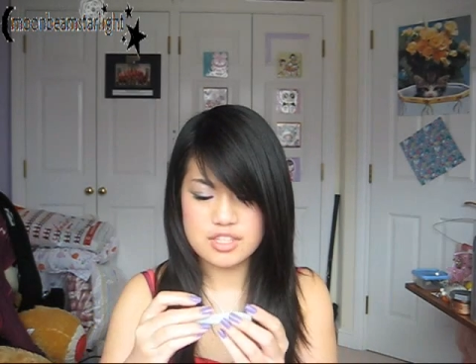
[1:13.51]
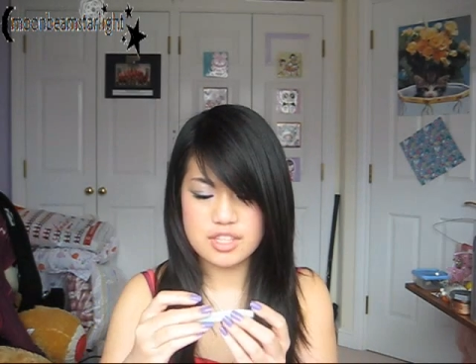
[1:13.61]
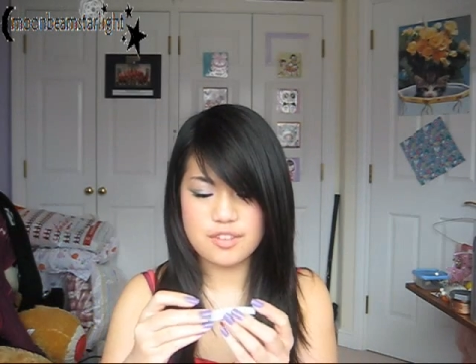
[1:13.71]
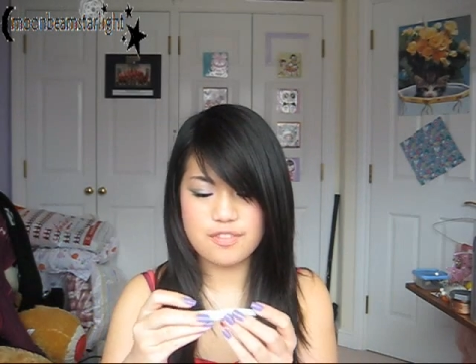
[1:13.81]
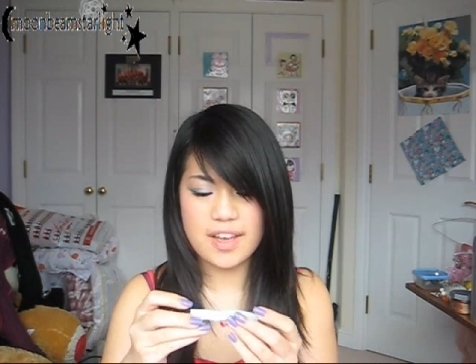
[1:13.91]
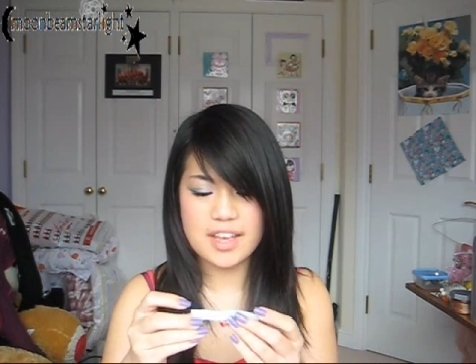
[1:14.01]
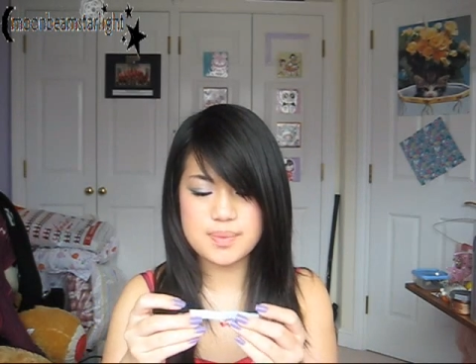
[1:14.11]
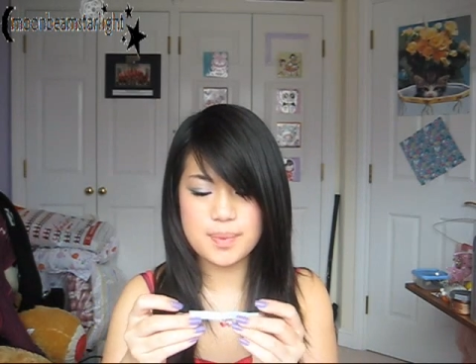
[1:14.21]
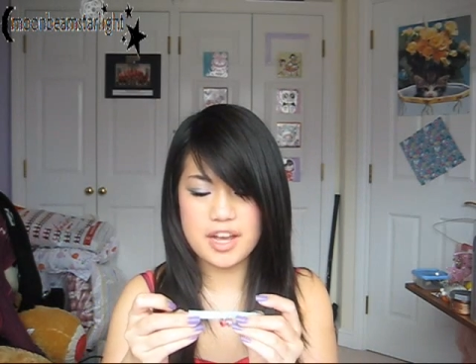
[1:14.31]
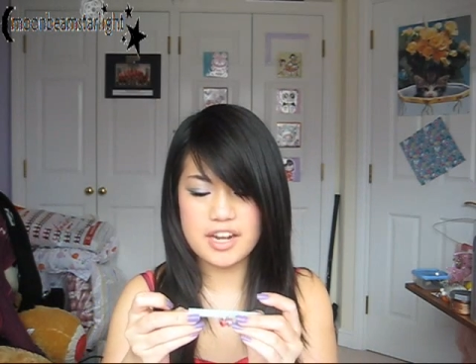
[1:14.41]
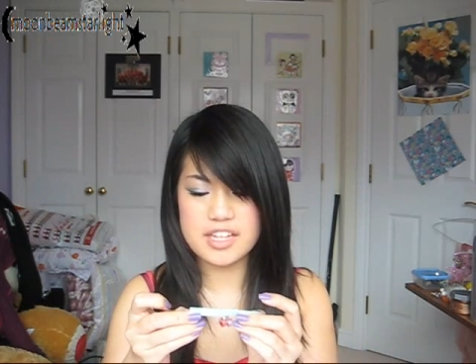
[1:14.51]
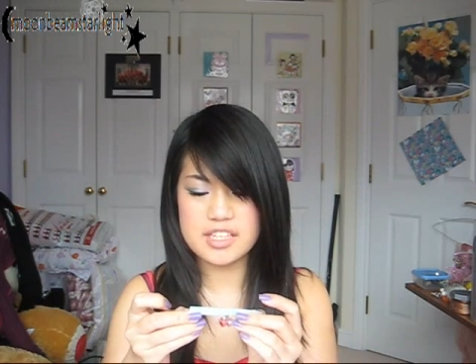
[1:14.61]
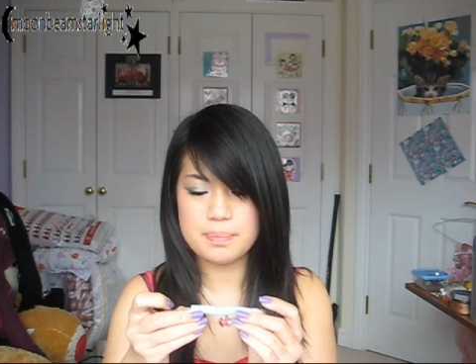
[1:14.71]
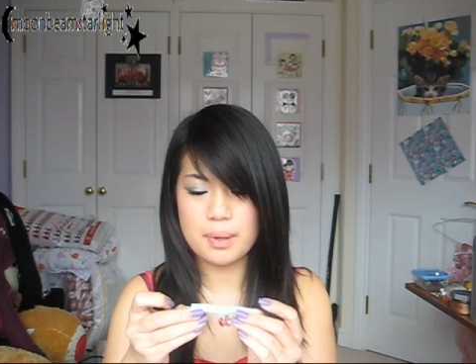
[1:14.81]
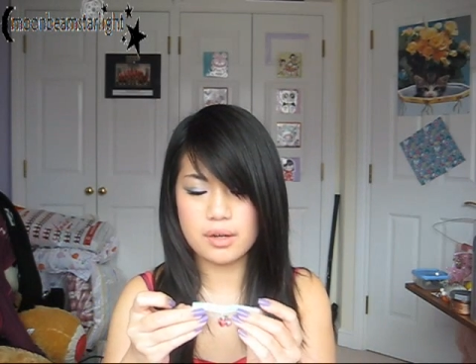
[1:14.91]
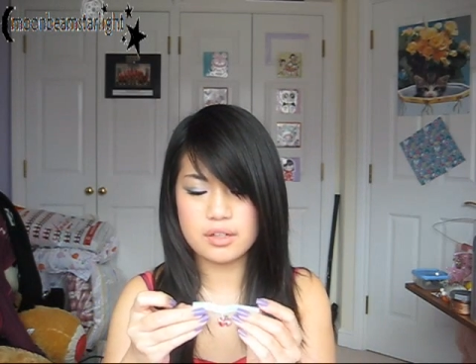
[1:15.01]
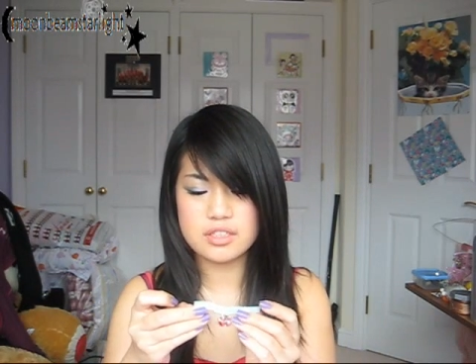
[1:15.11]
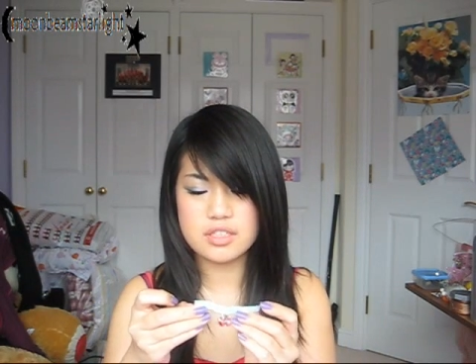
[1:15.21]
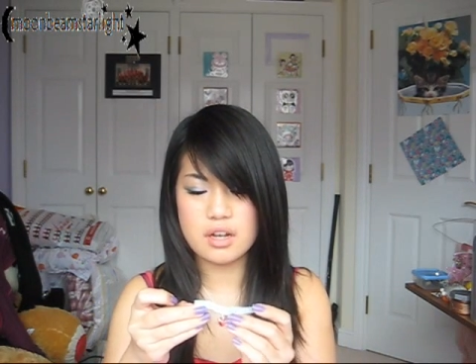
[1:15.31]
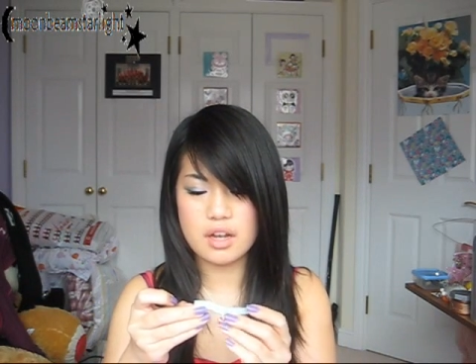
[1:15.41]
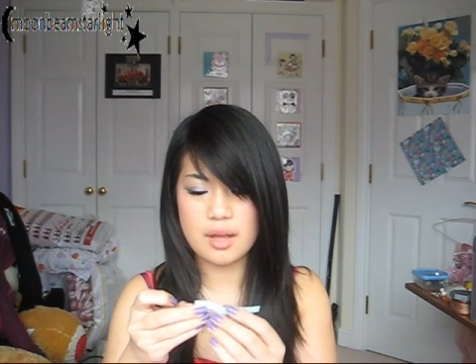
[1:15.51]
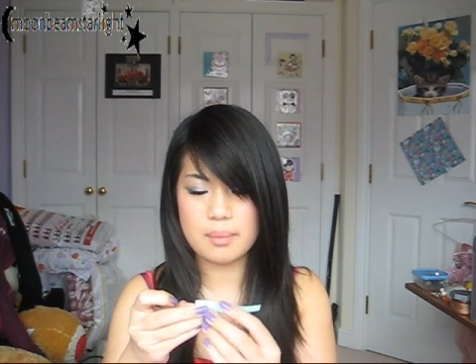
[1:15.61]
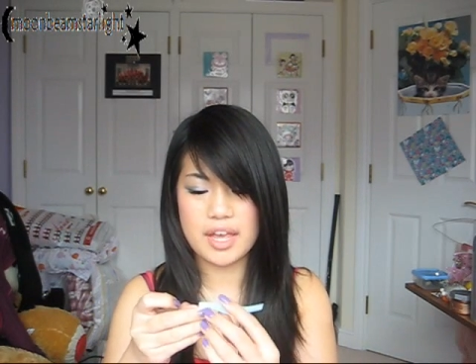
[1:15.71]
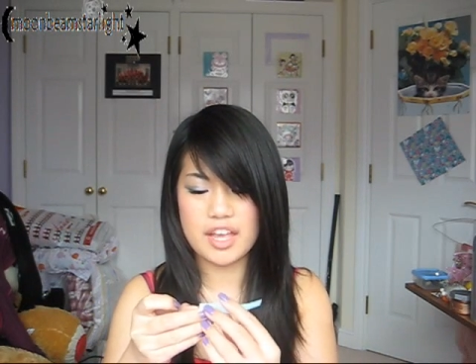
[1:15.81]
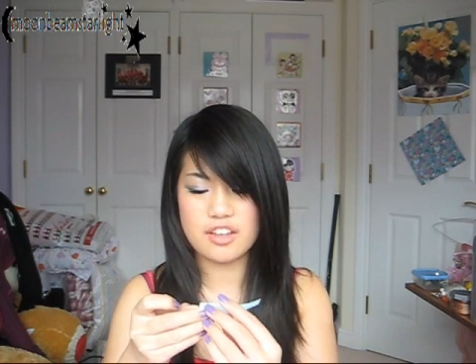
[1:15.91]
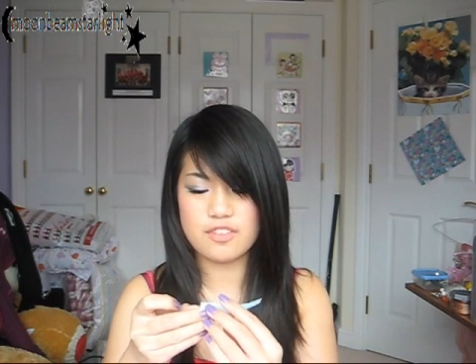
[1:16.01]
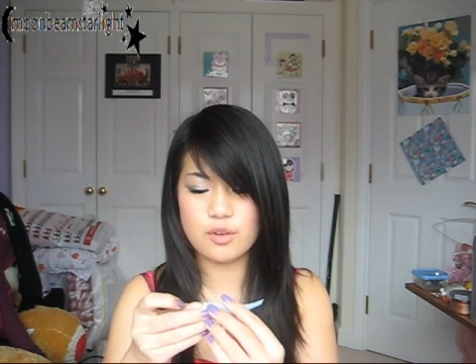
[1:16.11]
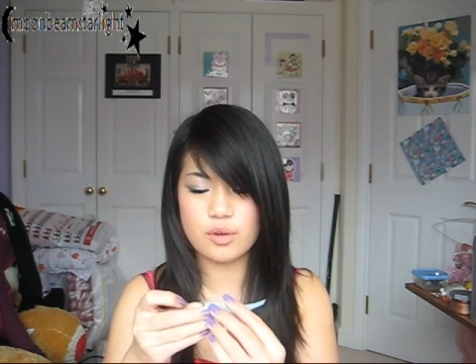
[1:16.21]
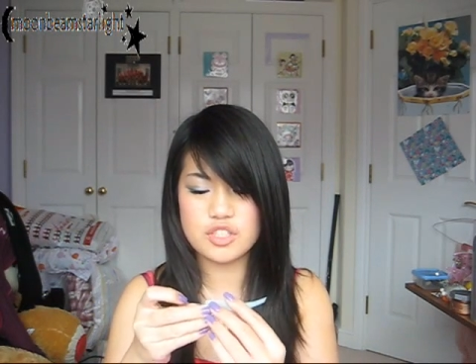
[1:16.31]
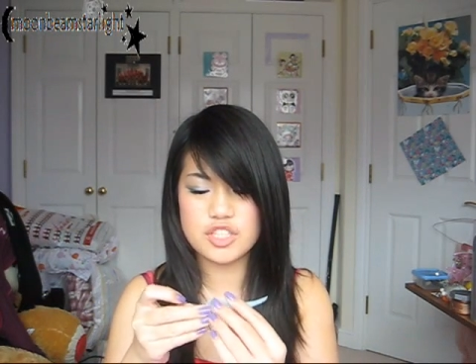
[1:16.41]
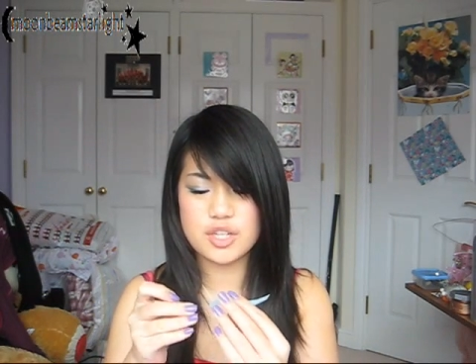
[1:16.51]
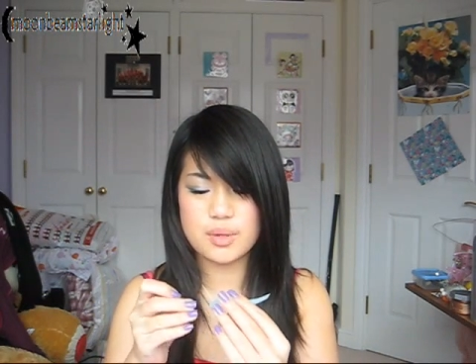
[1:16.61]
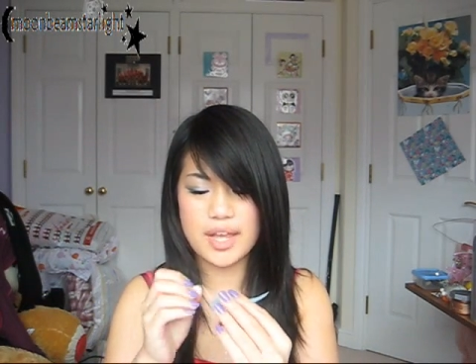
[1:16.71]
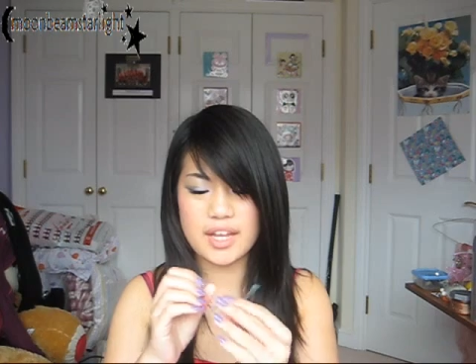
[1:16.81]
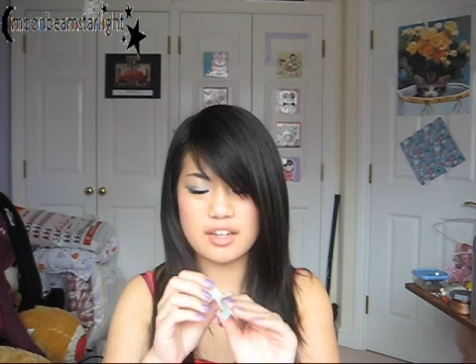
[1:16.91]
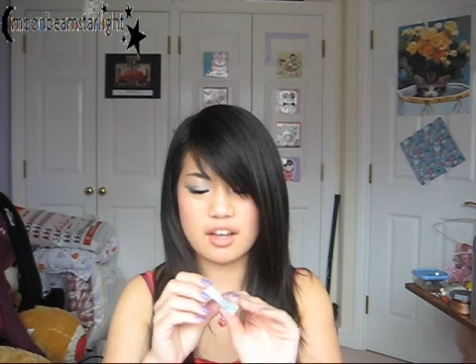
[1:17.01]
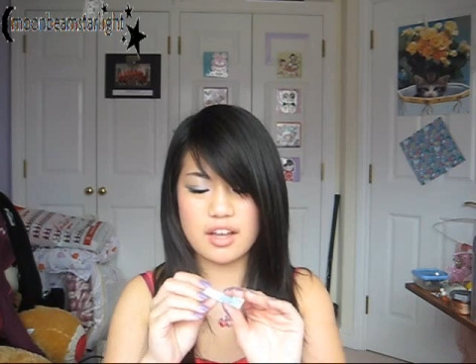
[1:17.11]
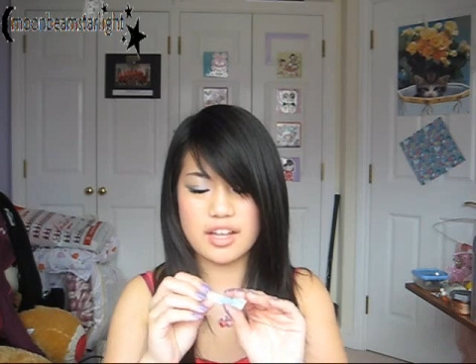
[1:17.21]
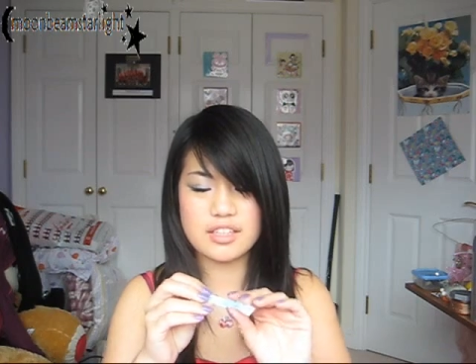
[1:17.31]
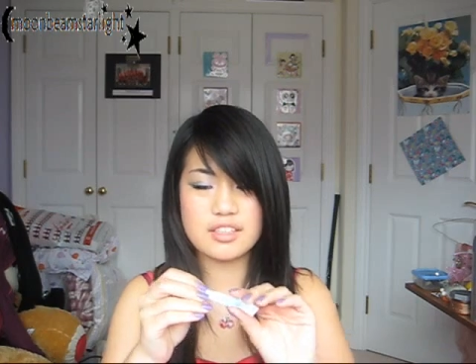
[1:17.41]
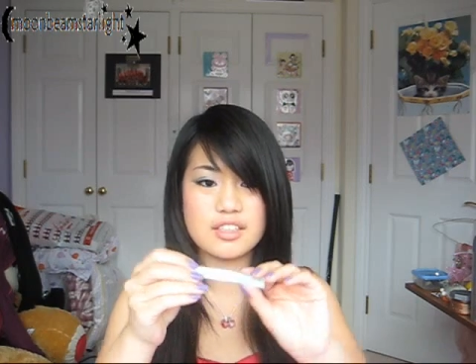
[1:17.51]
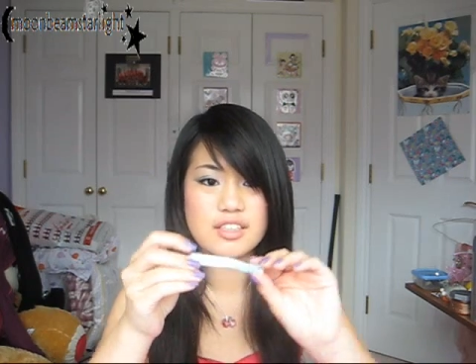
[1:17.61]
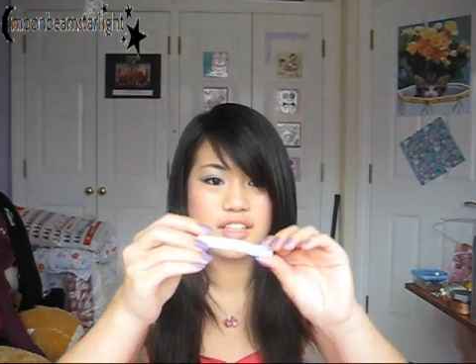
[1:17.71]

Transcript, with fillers: So the first one is Polka Dot Cupcake 4289.